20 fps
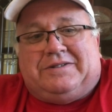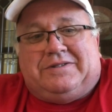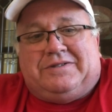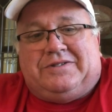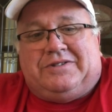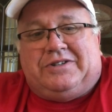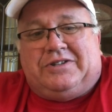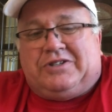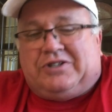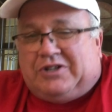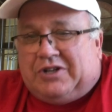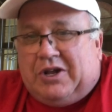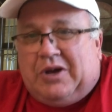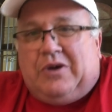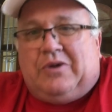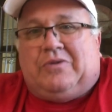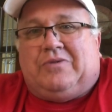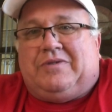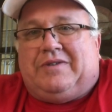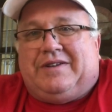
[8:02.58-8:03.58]
just
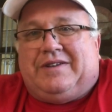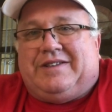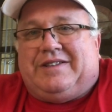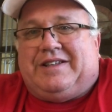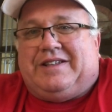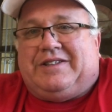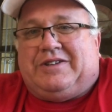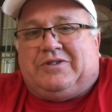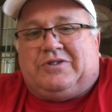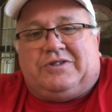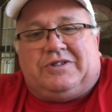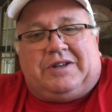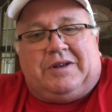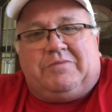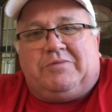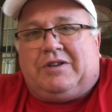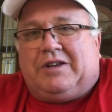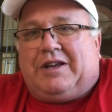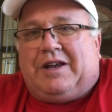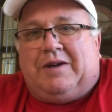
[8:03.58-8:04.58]
know that there's
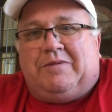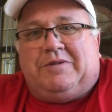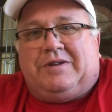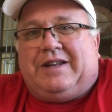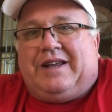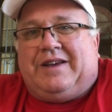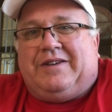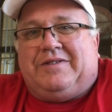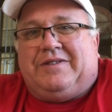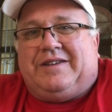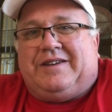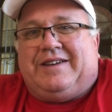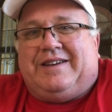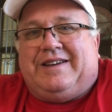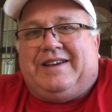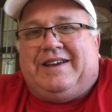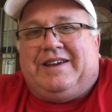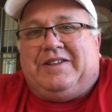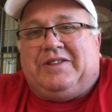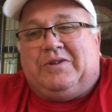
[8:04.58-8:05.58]
something coming down
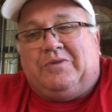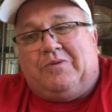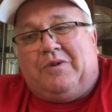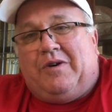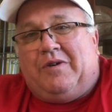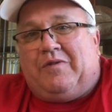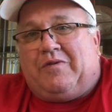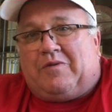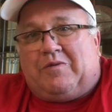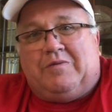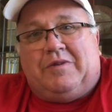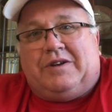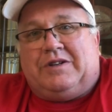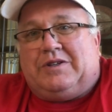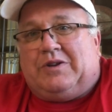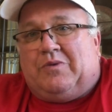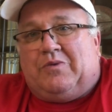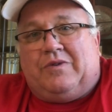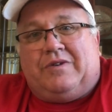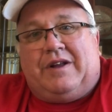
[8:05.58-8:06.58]
the road from us
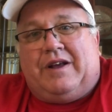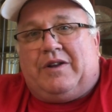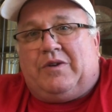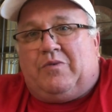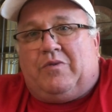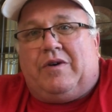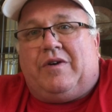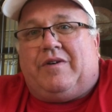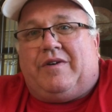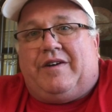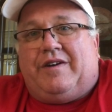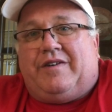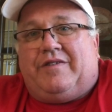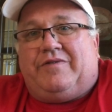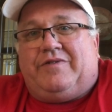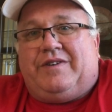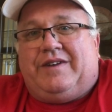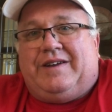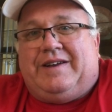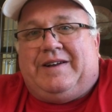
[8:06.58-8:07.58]
that we're not aware of,
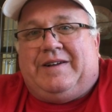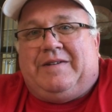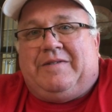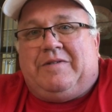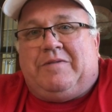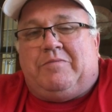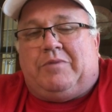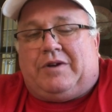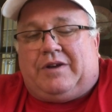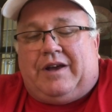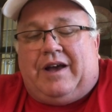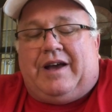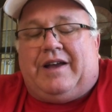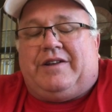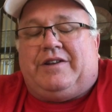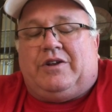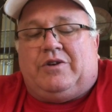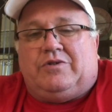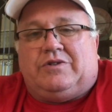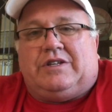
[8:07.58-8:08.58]
but
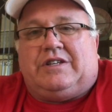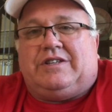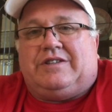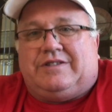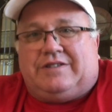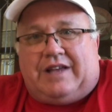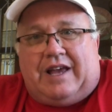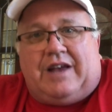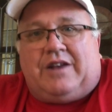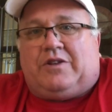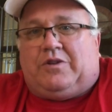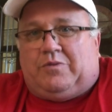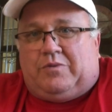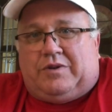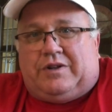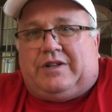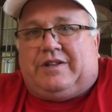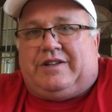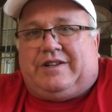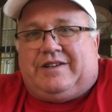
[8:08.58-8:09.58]
God knows exactly
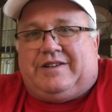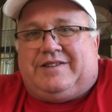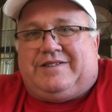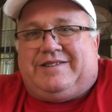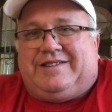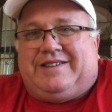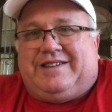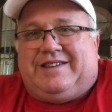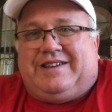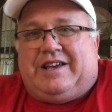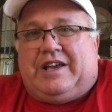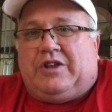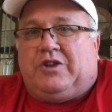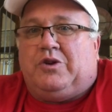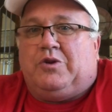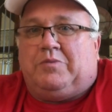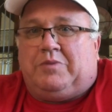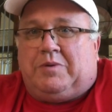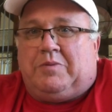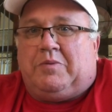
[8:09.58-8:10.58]
what it is, and
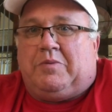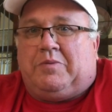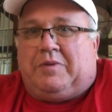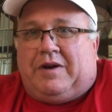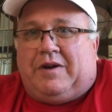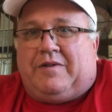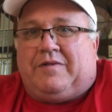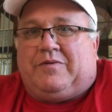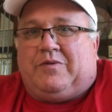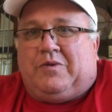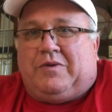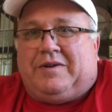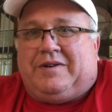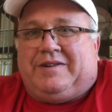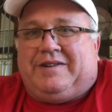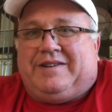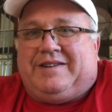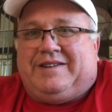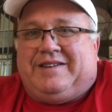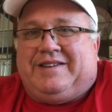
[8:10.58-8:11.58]
you'll be prepared for it.
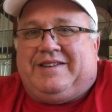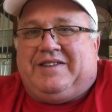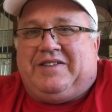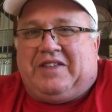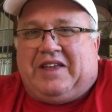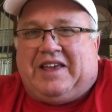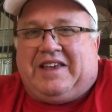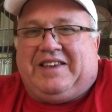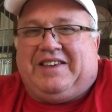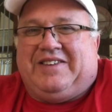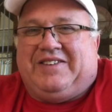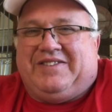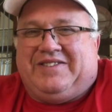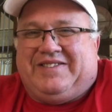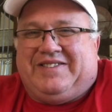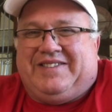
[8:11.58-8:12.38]
Thank you.